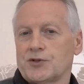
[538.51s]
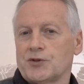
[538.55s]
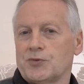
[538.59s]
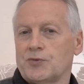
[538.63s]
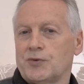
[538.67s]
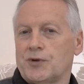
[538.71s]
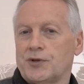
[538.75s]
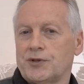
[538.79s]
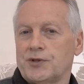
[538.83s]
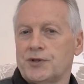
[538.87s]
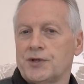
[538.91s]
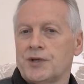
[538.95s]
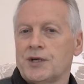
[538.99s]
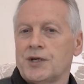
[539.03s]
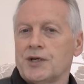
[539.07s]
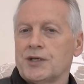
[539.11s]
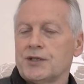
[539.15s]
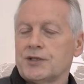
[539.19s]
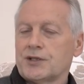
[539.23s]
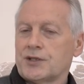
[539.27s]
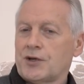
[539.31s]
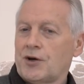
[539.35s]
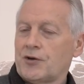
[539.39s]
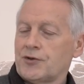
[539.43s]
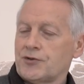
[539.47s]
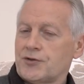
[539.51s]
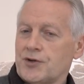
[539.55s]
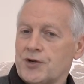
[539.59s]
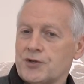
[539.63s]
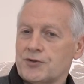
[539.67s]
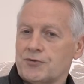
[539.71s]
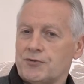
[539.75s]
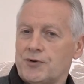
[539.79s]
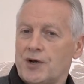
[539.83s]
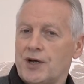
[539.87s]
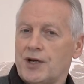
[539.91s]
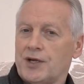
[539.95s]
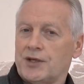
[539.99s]
to 1
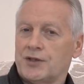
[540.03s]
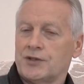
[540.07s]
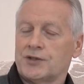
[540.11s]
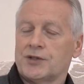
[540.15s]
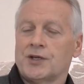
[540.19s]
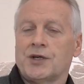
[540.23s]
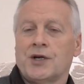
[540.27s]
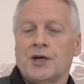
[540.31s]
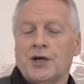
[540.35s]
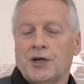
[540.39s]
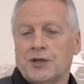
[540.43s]
contrast range.